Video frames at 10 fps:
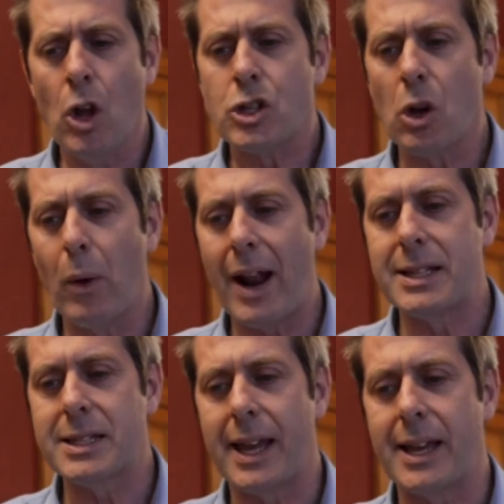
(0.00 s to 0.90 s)
So what
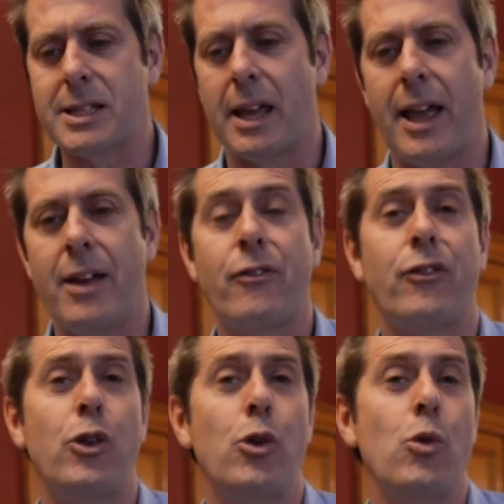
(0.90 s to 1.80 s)
I'd say is that
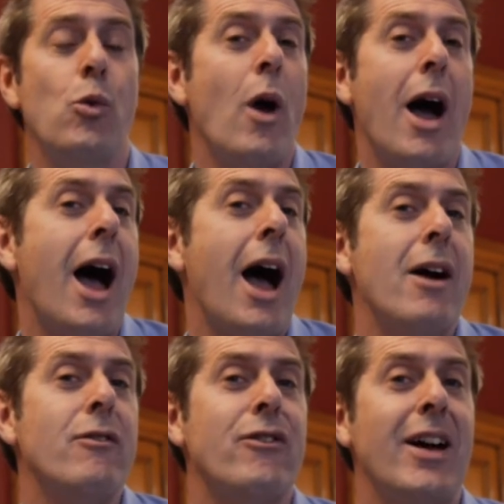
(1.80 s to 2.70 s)
if you
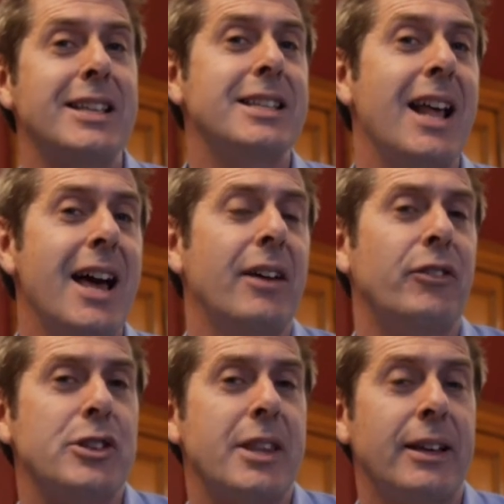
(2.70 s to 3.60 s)
fancy that, if
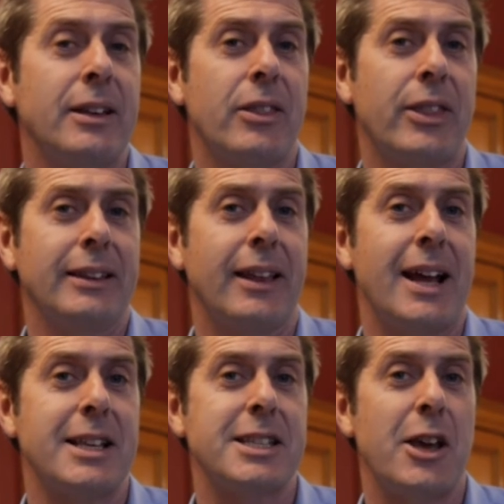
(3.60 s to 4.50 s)
you think
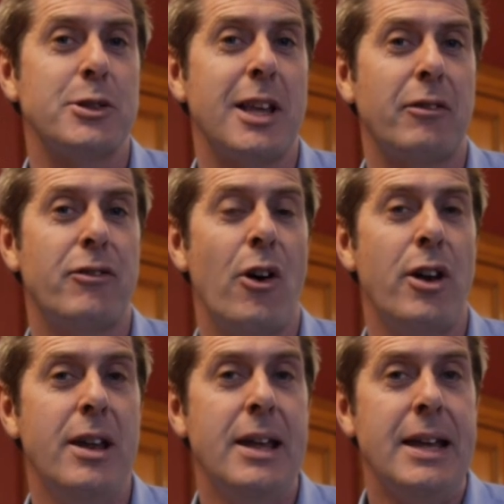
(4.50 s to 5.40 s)
that sounds like
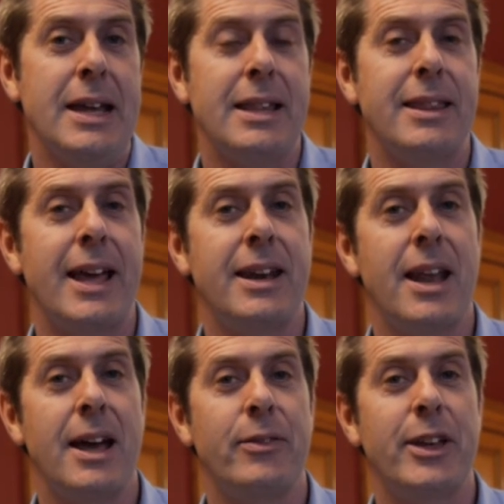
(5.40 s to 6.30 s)
fun,
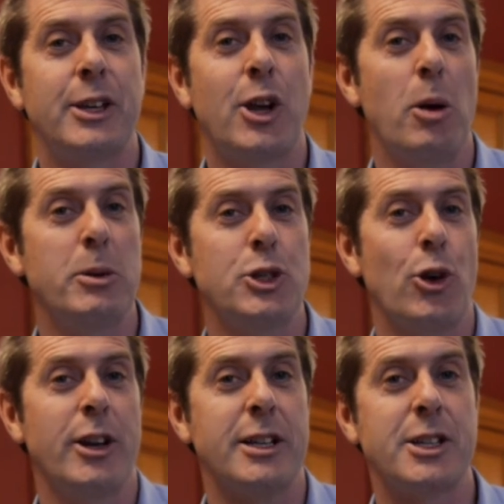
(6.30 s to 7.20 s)
then come and
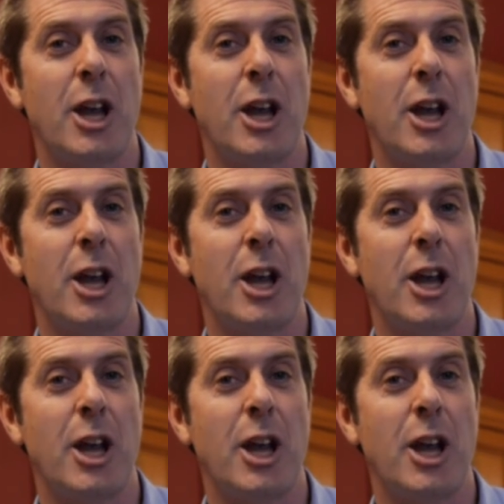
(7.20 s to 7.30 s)
join us.